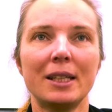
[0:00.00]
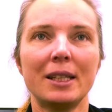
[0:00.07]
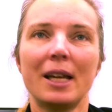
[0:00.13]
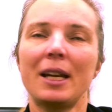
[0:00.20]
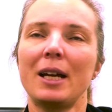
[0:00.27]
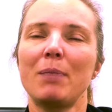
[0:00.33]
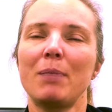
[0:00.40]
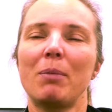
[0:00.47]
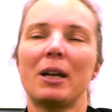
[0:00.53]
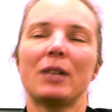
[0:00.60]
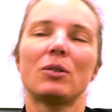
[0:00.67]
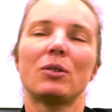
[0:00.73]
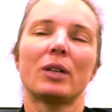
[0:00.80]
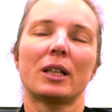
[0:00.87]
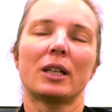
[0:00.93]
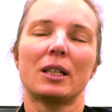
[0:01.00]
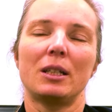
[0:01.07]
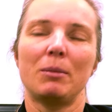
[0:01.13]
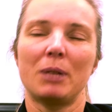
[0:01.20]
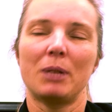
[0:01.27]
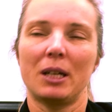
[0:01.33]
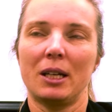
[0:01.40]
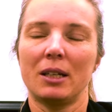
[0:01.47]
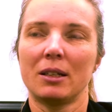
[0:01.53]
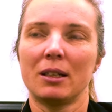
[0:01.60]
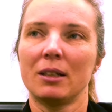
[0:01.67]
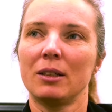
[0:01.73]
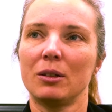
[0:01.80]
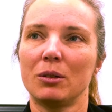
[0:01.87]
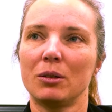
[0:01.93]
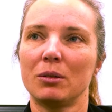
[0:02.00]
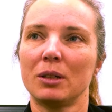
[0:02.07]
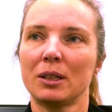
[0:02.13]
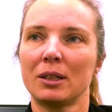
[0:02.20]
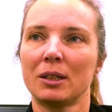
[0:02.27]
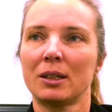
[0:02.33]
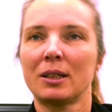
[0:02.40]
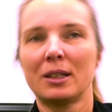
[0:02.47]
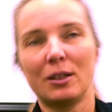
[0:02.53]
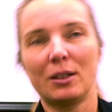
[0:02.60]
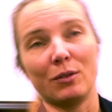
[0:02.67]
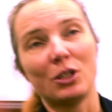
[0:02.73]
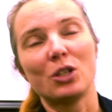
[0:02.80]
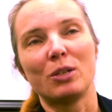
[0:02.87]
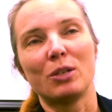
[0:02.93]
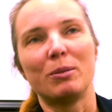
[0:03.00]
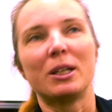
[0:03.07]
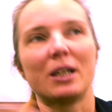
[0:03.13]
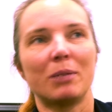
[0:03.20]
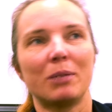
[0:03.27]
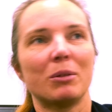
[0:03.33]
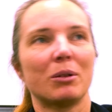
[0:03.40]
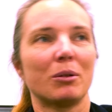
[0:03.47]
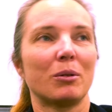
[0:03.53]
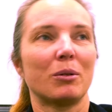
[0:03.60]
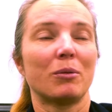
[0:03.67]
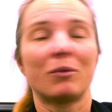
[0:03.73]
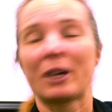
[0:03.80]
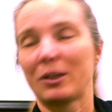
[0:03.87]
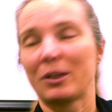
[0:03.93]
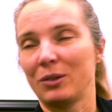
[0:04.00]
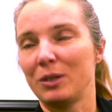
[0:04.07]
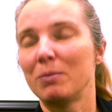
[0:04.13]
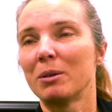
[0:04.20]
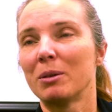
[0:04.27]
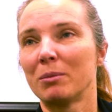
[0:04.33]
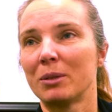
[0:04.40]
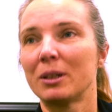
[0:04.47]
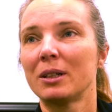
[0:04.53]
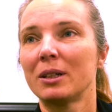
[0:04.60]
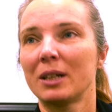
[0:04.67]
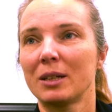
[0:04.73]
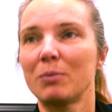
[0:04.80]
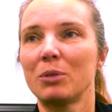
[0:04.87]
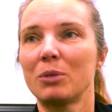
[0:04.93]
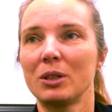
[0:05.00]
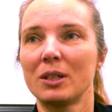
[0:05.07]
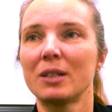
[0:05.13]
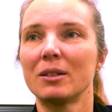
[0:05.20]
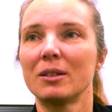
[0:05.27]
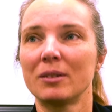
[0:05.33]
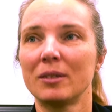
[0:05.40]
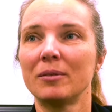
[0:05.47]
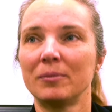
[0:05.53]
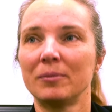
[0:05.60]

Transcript: and then I applied to academia and eventually became a faculty member at Princeton.